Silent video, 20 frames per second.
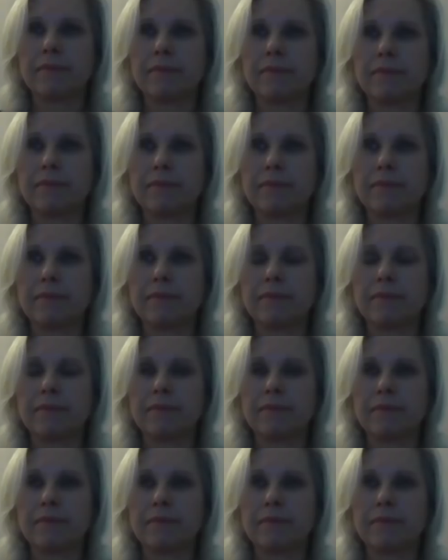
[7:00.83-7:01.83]

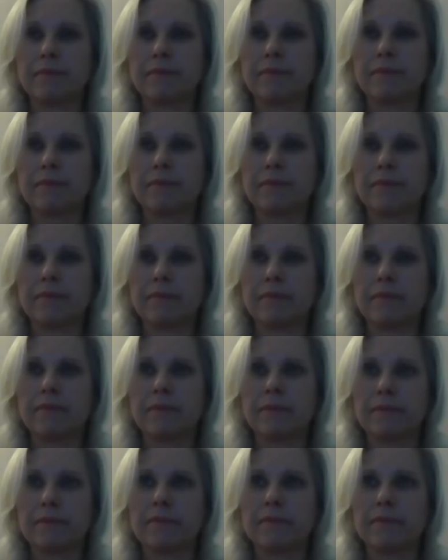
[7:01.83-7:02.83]

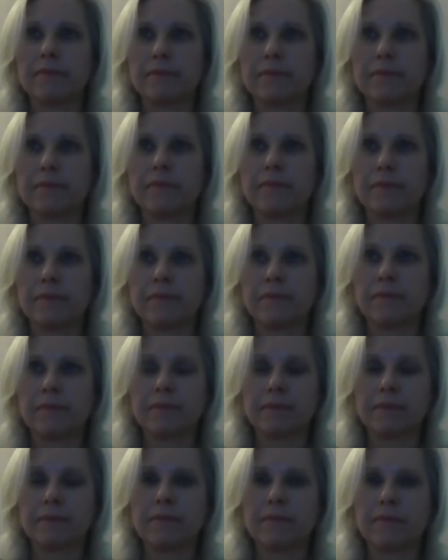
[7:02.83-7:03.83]

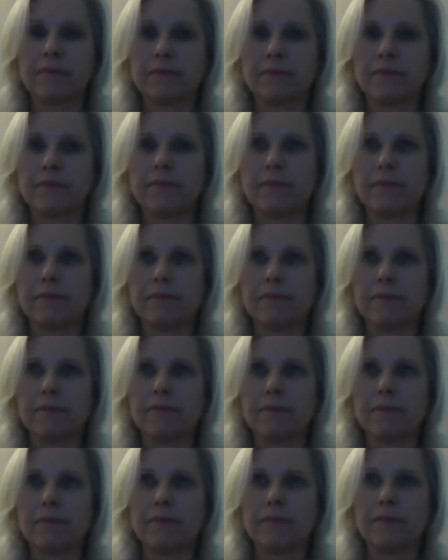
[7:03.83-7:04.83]

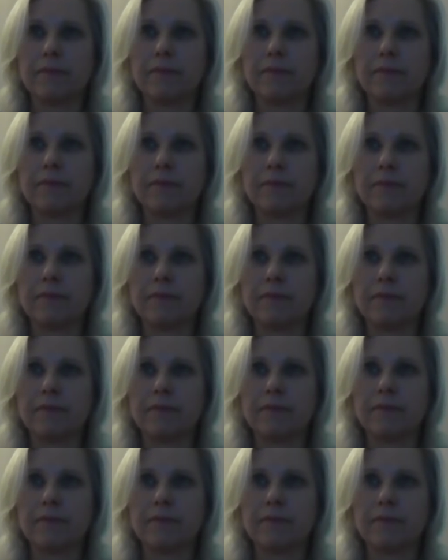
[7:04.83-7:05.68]
This person isn't speaking.